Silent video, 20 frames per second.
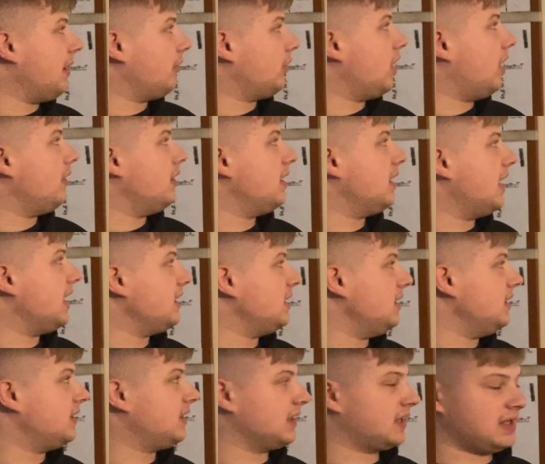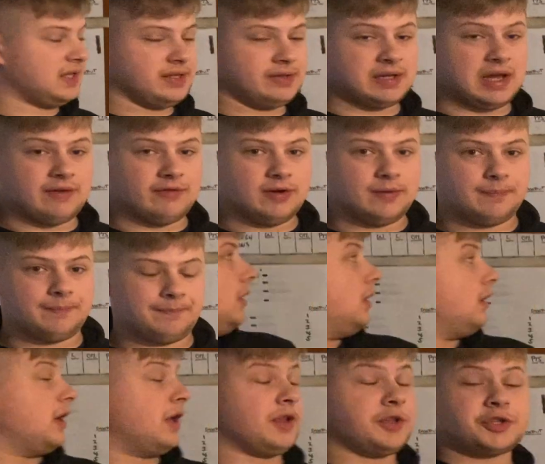around in 1967.
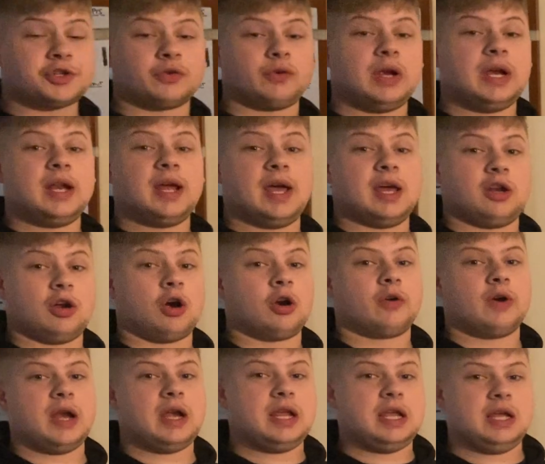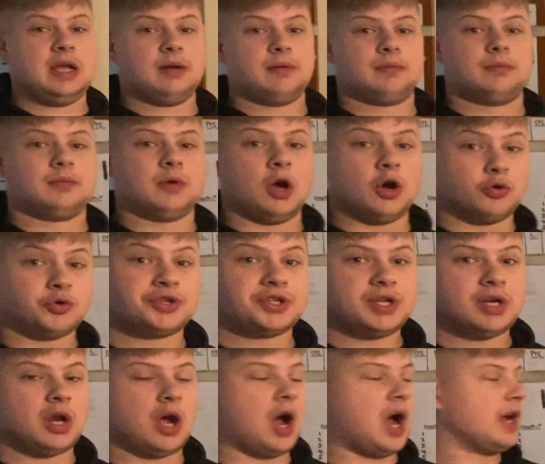Now, this arena had already
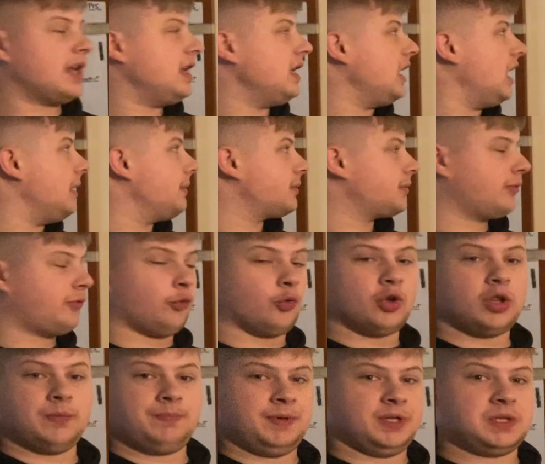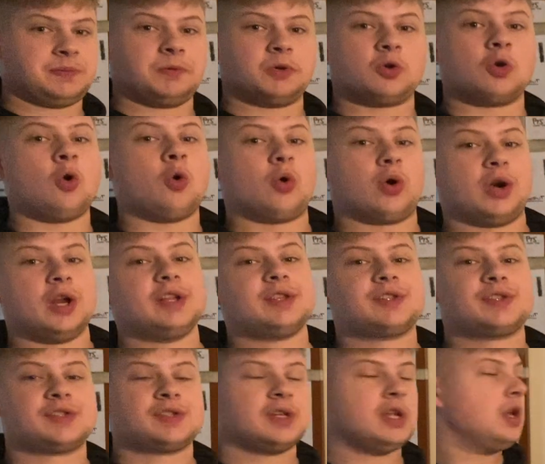hosted hockey games before. The Pittsburgh
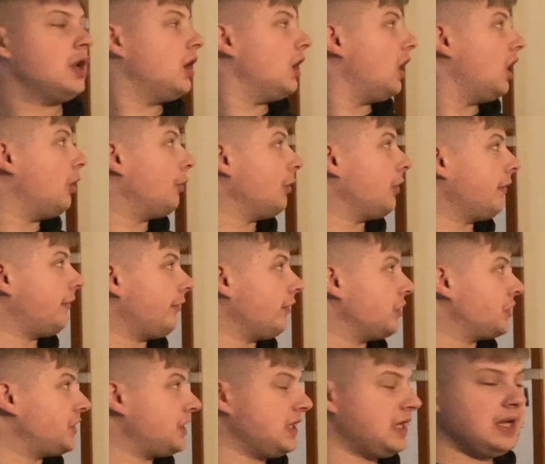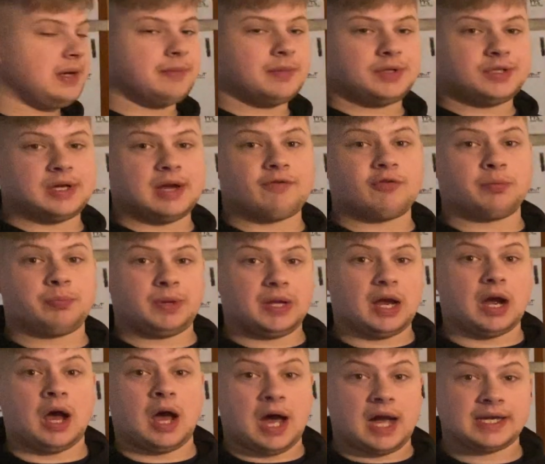Hornets were the first team to ever play a
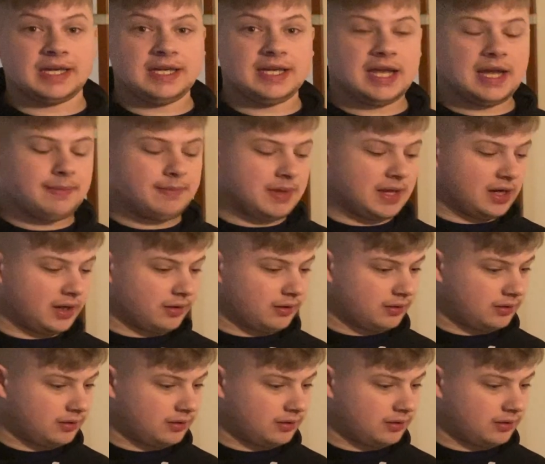hockey game there.